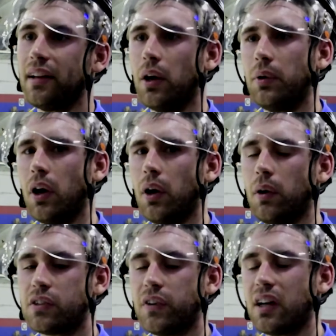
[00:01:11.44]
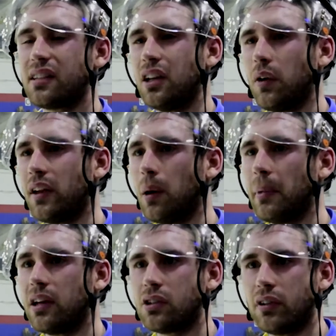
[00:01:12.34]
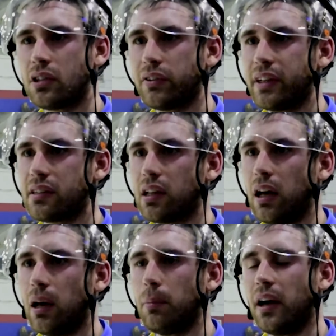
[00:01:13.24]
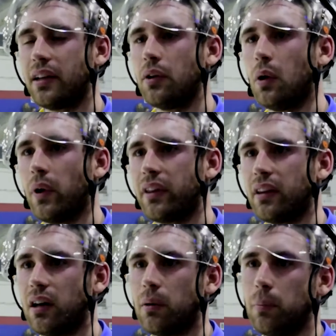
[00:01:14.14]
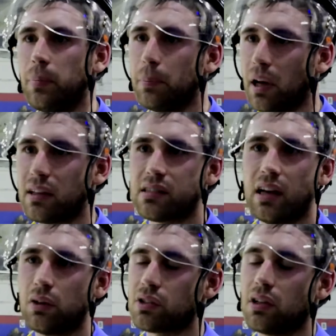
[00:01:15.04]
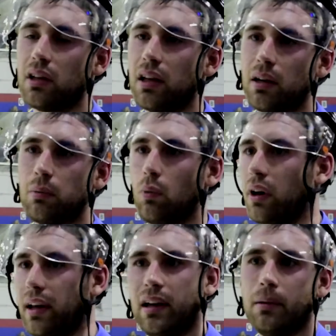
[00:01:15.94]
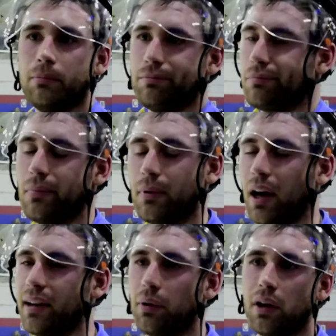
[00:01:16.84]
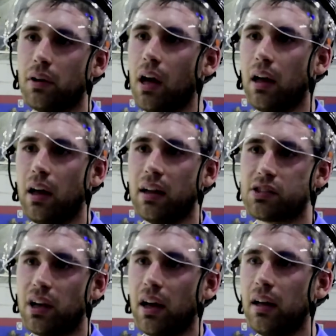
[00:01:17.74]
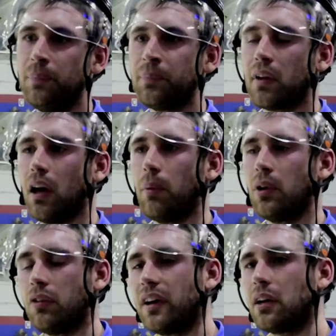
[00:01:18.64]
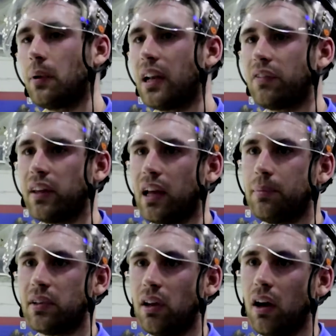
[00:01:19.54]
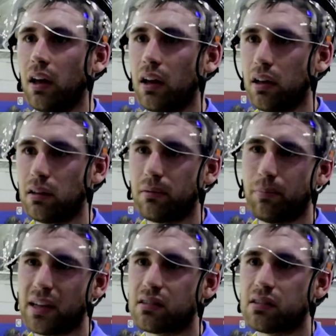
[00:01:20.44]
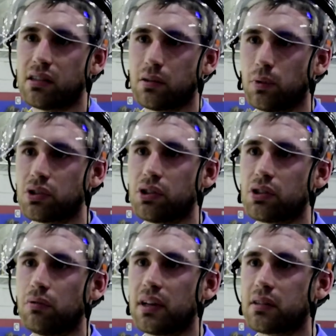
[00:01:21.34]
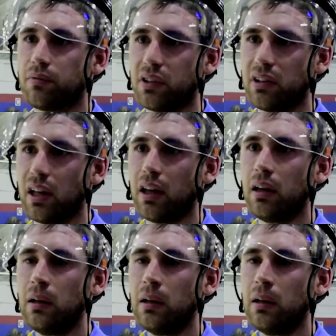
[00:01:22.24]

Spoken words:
I don't know. As far as I know, they're not major injuries. I don't know whether they'll be playing Saturday or Sunday. One game, I don't know as yet. They'll evaluate after the game tonight. Best decision was just to rest them for today,